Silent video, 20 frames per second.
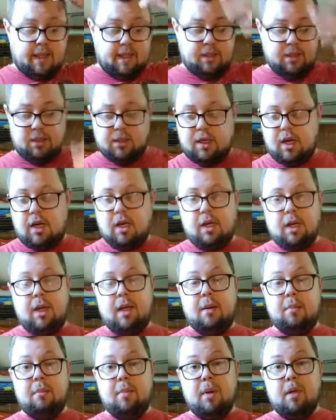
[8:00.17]
I just got
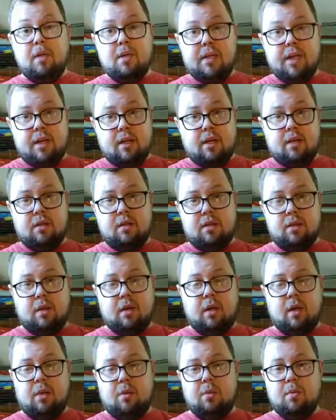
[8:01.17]
a belt sander, so
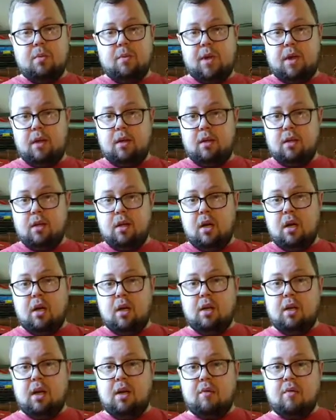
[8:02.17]
it helps me
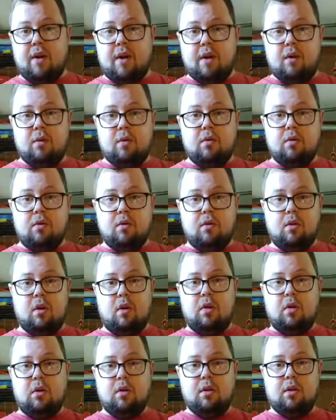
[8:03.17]
even out
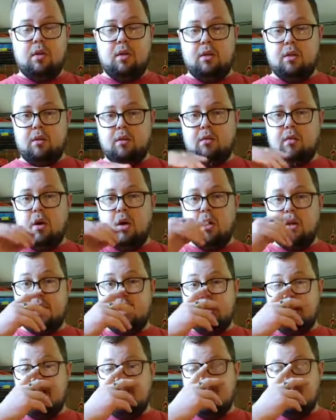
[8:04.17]
all the
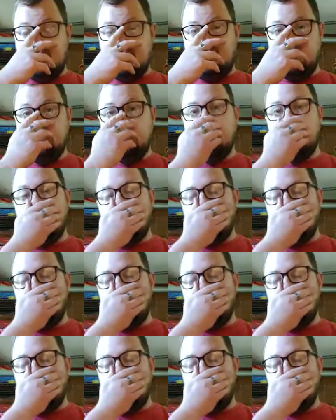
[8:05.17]
uneven